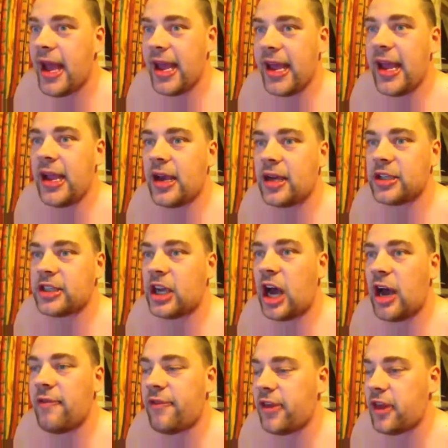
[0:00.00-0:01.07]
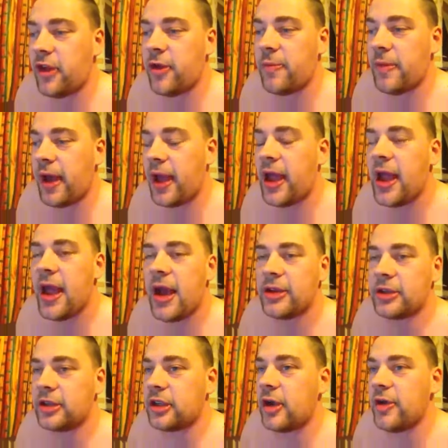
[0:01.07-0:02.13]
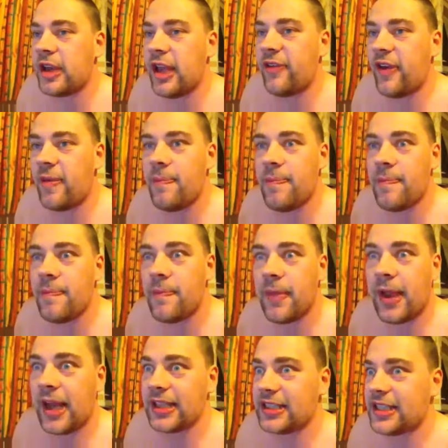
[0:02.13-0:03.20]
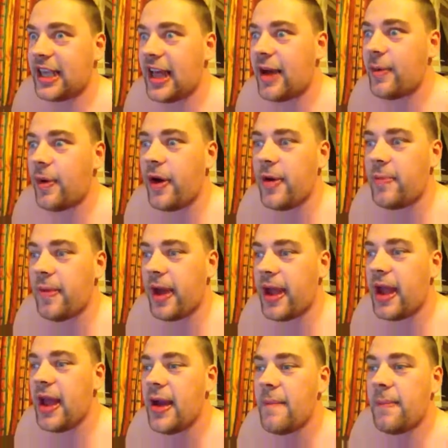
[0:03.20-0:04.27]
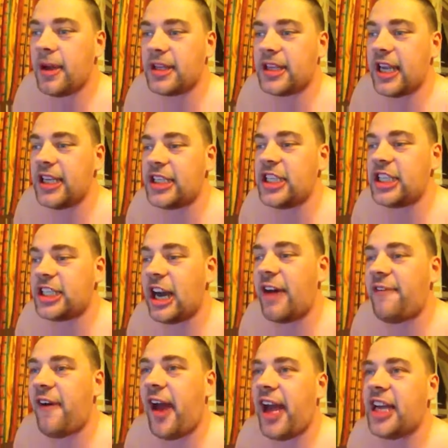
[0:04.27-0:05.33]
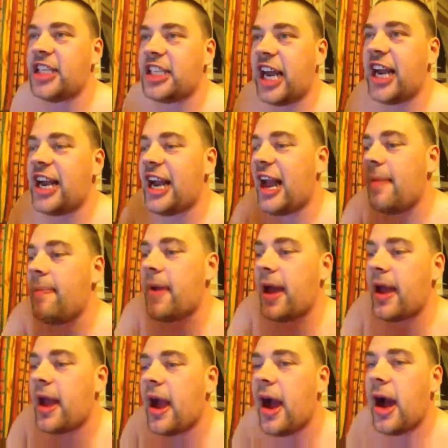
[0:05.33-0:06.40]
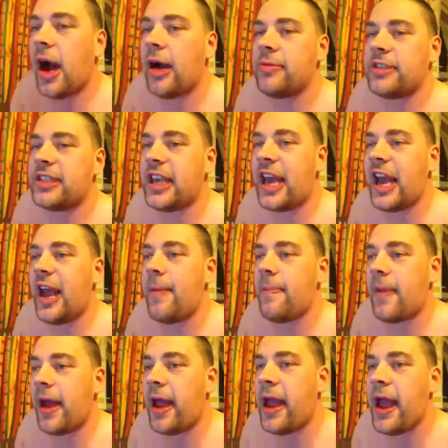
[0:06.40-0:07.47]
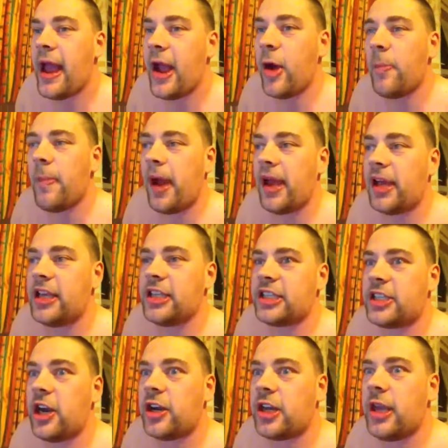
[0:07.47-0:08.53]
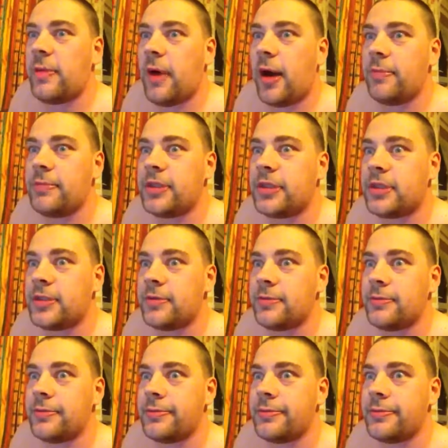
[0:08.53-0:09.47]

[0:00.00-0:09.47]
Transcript: He ain't got time for you, mate. So don't give him, can't say that word, mate. But decent shout for Ajay Litt, mate. Upset him, mate. He'll make you suck your mums.